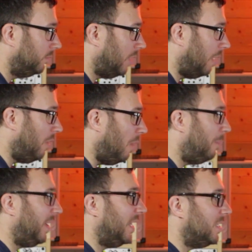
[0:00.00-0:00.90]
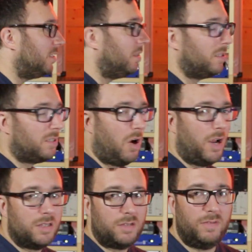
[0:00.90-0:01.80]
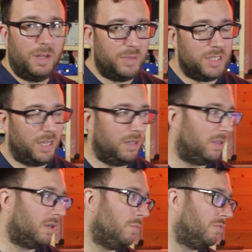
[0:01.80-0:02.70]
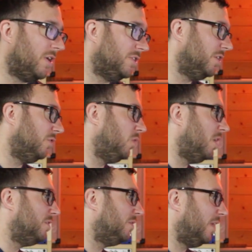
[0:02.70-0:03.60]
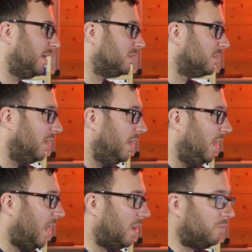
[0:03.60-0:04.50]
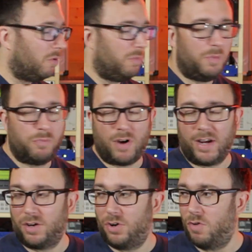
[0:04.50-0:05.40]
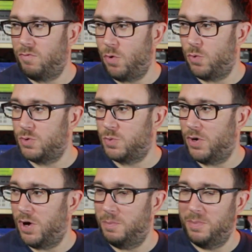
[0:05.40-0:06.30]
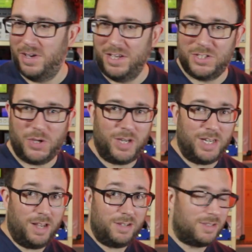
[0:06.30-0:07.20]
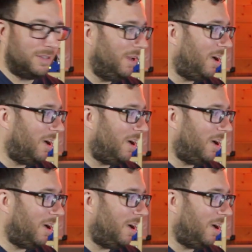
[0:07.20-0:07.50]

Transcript: I'm not big into the science of limiting and compression and all those things, and I probably break a lot of rules when I'm doing this.